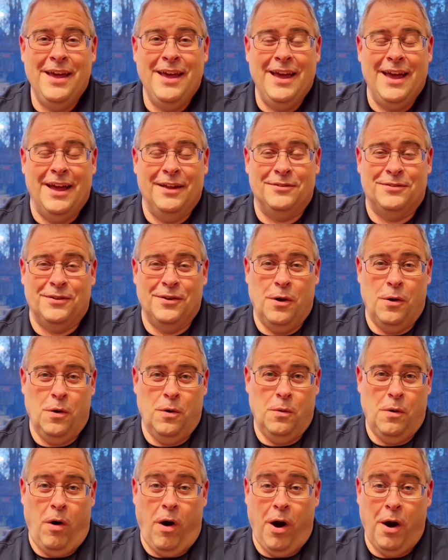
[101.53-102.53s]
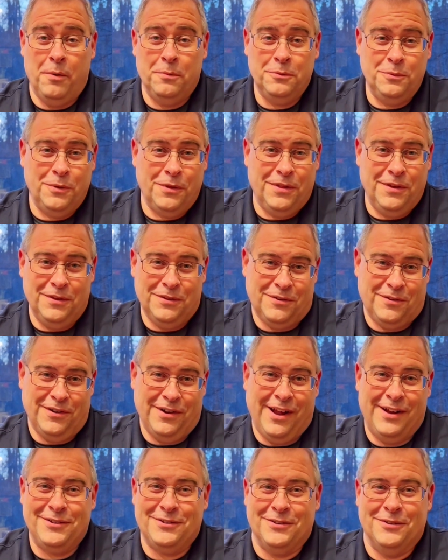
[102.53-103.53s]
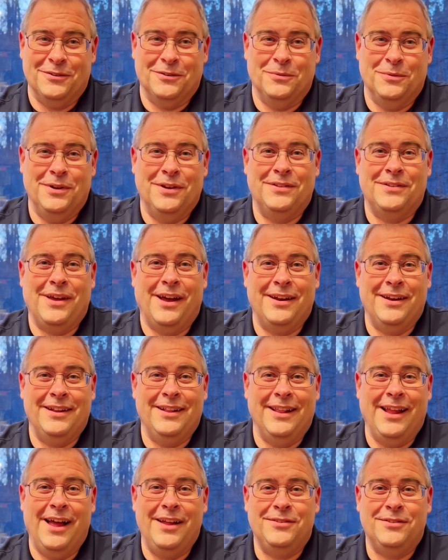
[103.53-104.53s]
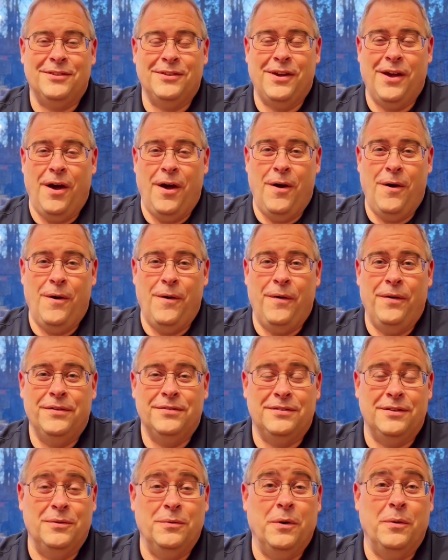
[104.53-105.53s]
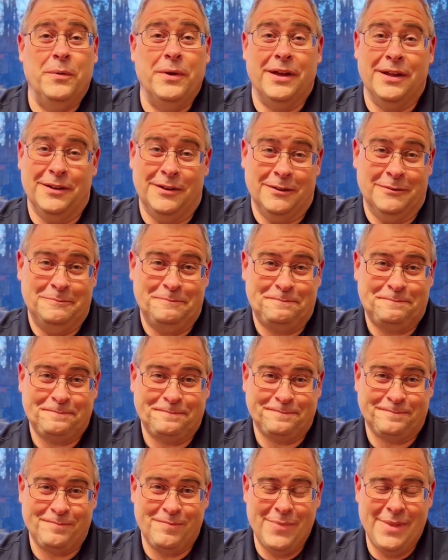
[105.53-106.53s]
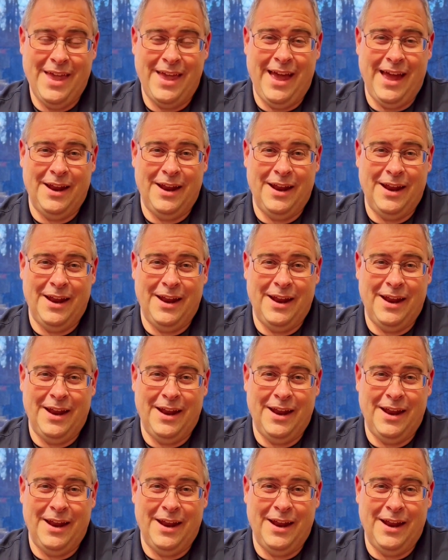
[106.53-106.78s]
And so armed with these credentials, we decided, let's go see what we can do.